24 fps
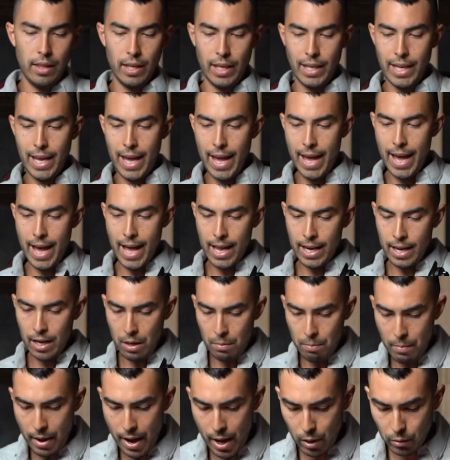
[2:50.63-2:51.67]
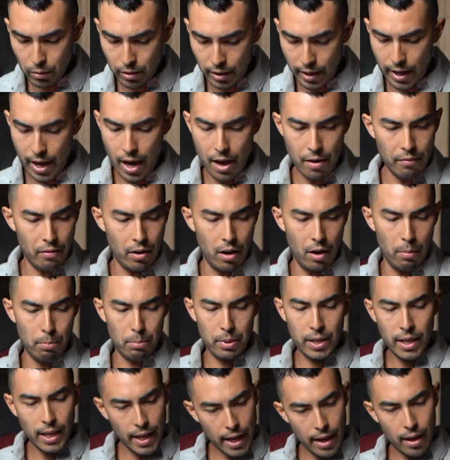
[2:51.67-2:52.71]
the Canon mount. They have a
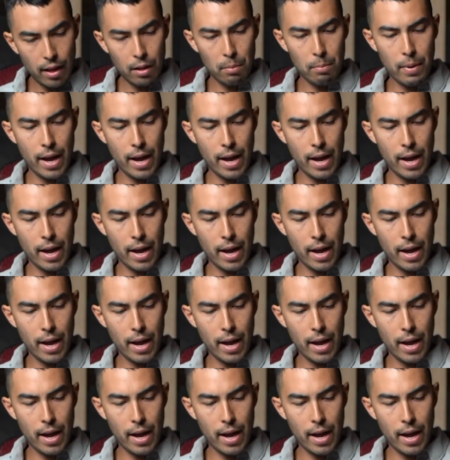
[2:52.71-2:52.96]
P L